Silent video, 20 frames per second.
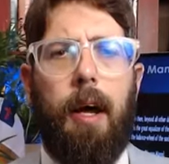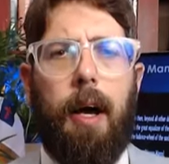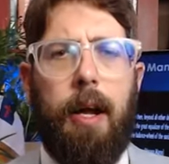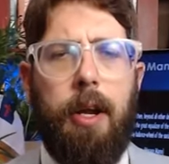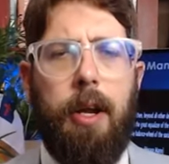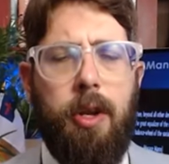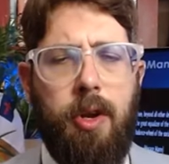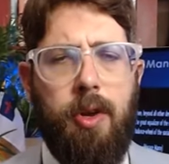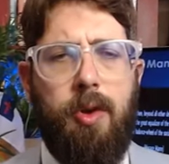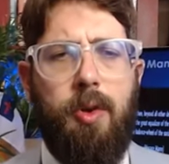
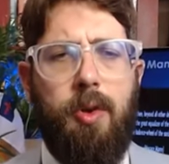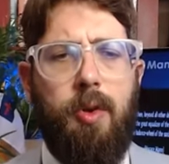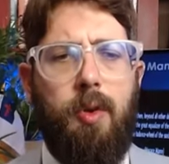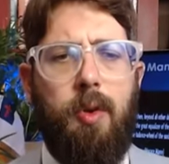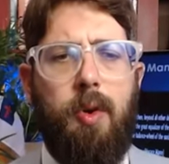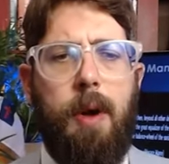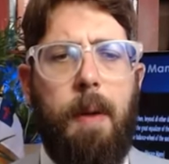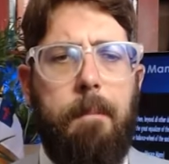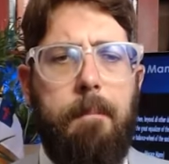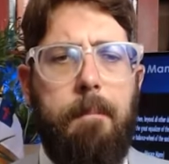a
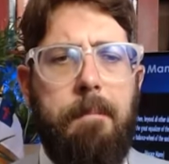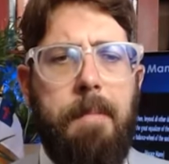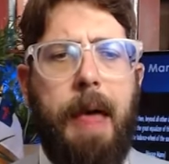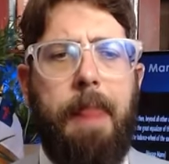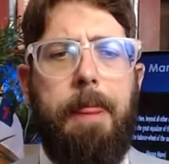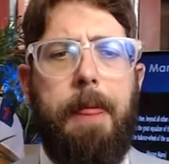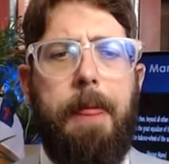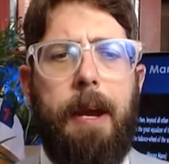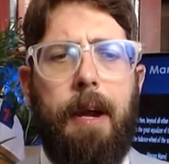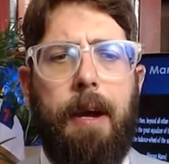new
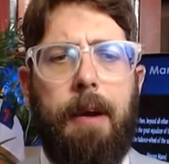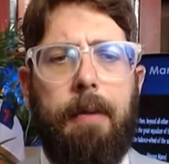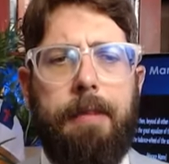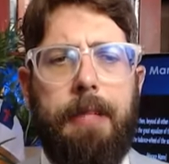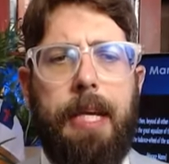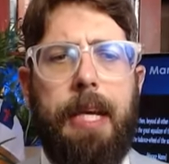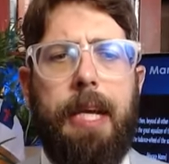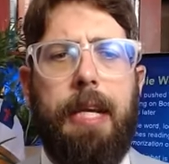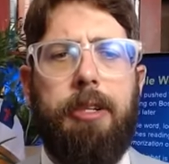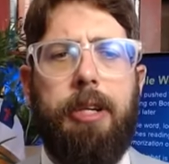method of
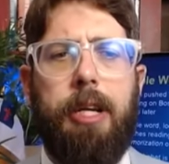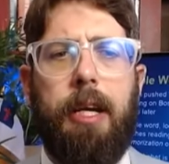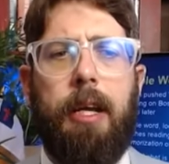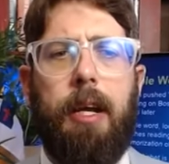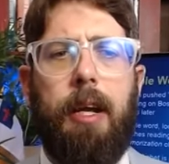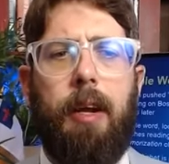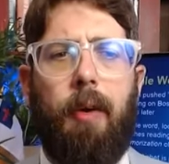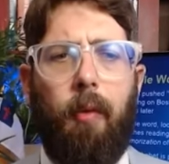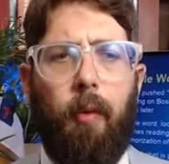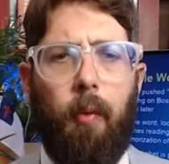
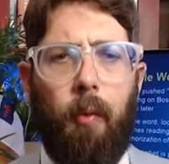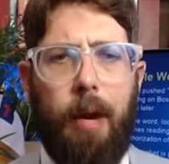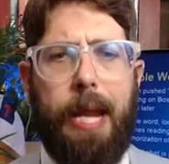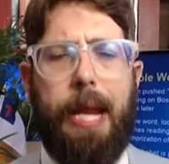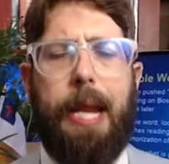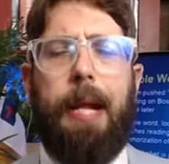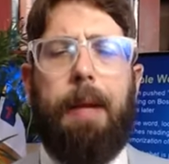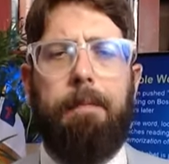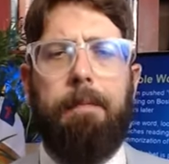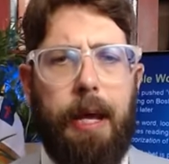teaching
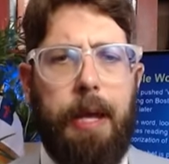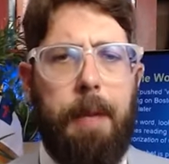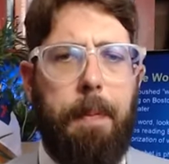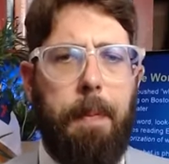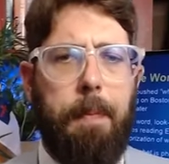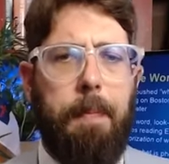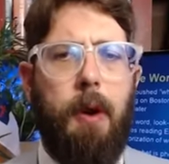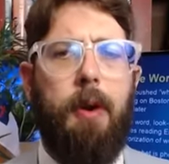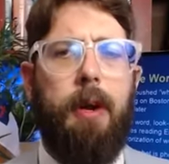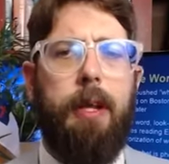reading. He
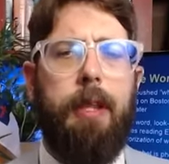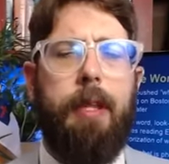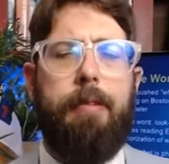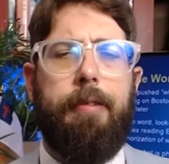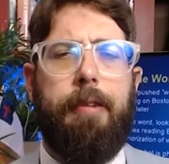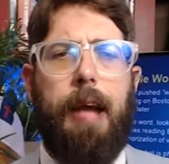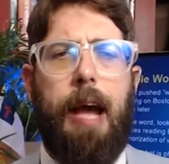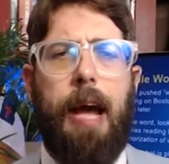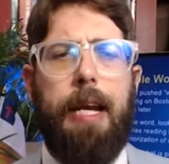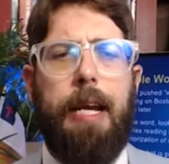promoted
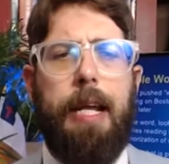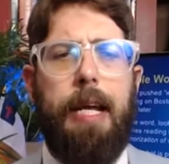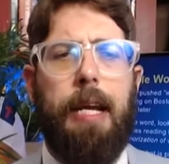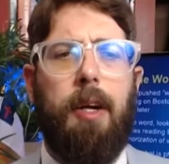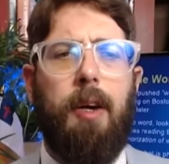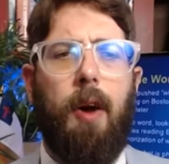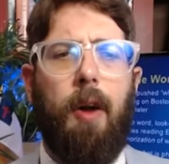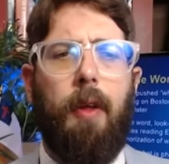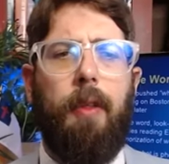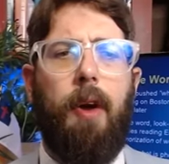this
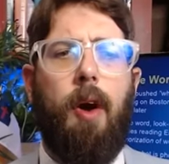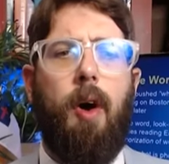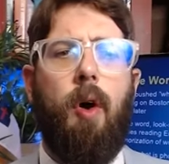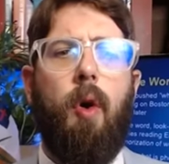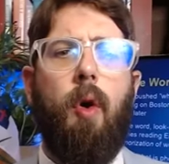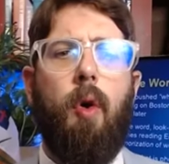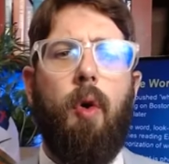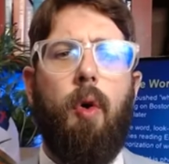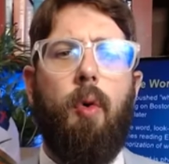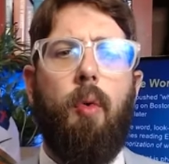idea called the
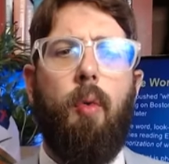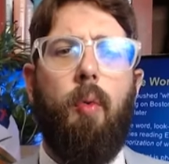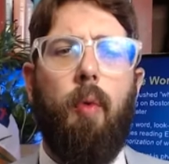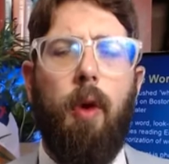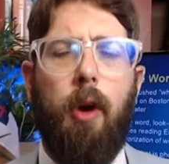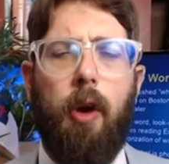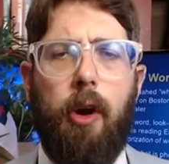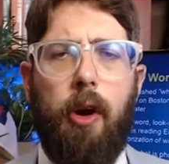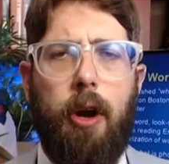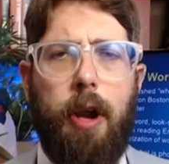whole
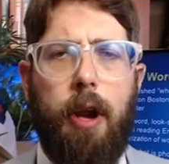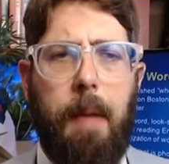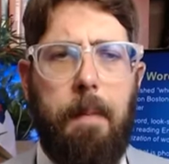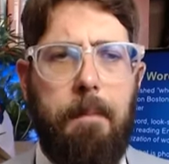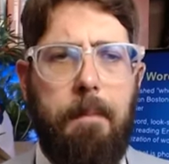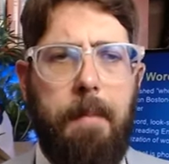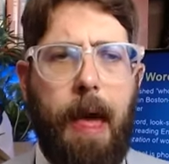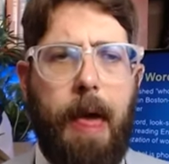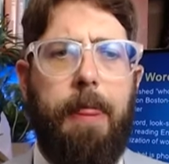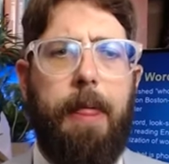word
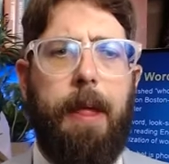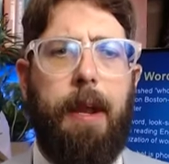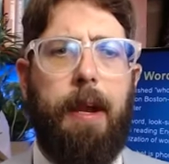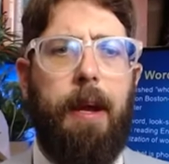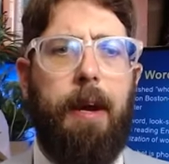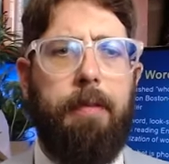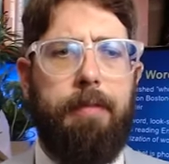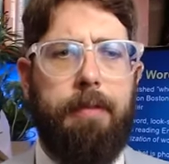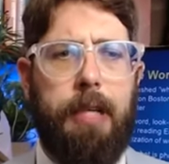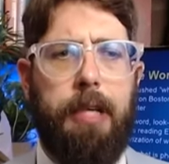method
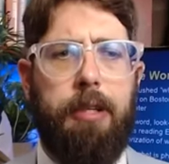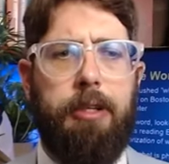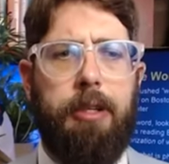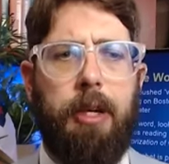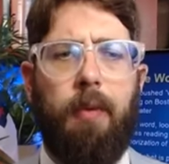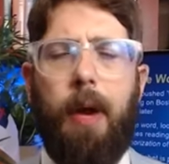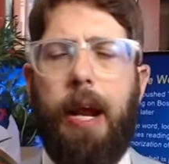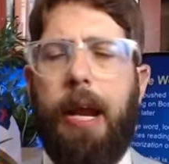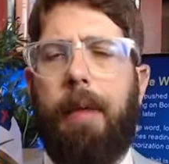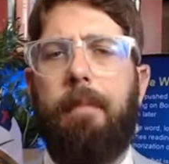of
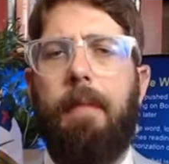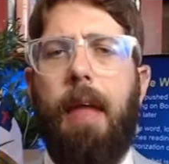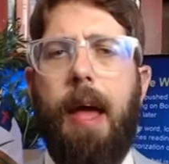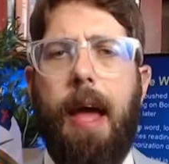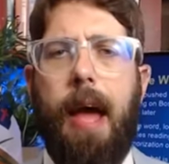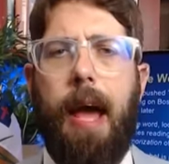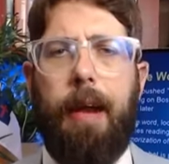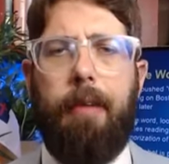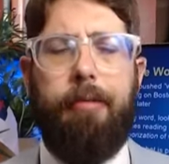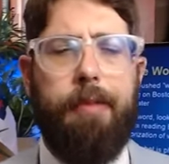teaching reading.
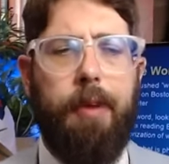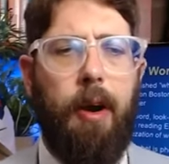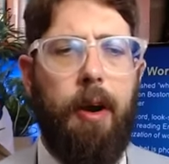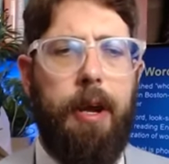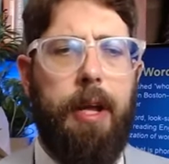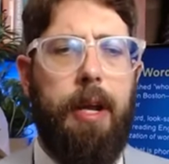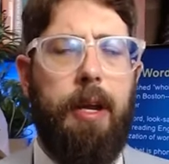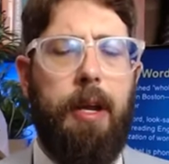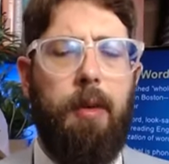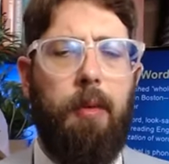And he
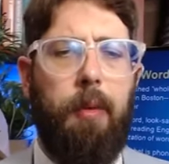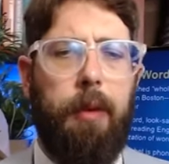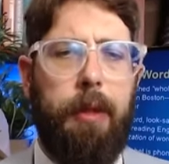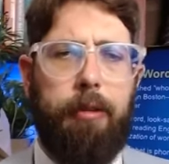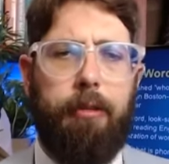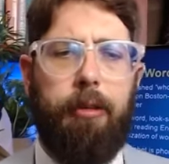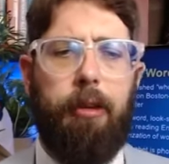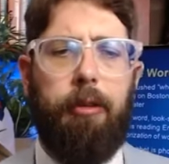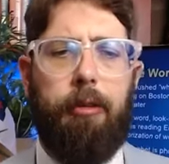started with this